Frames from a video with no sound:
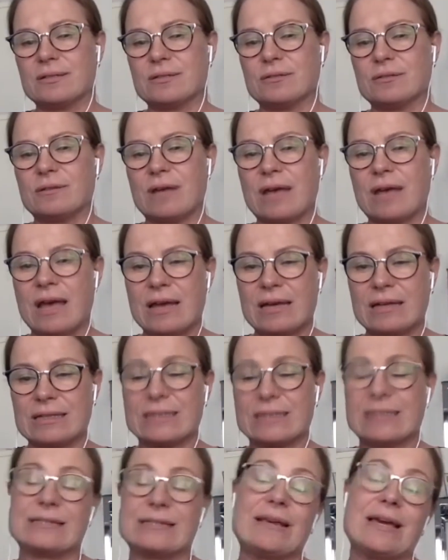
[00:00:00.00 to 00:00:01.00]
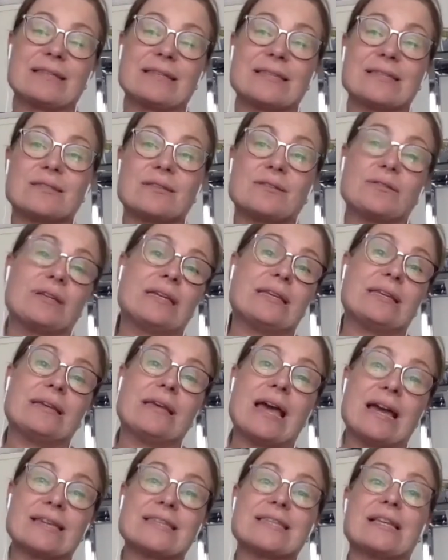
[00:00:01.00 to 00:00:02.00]
to act as an
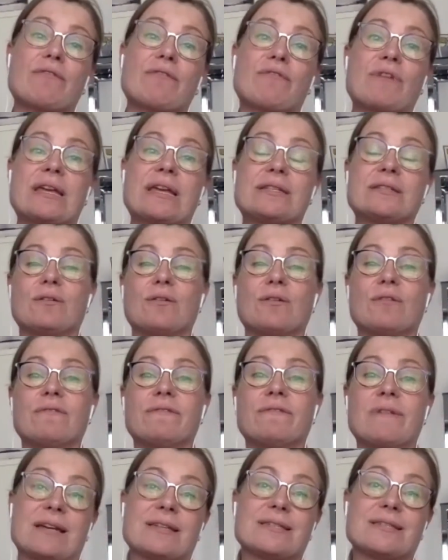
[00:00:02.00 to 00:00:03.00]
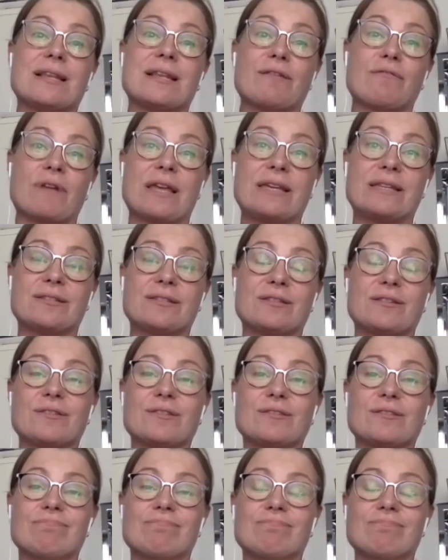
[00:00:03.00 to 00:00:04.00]
accelerator of accelerators.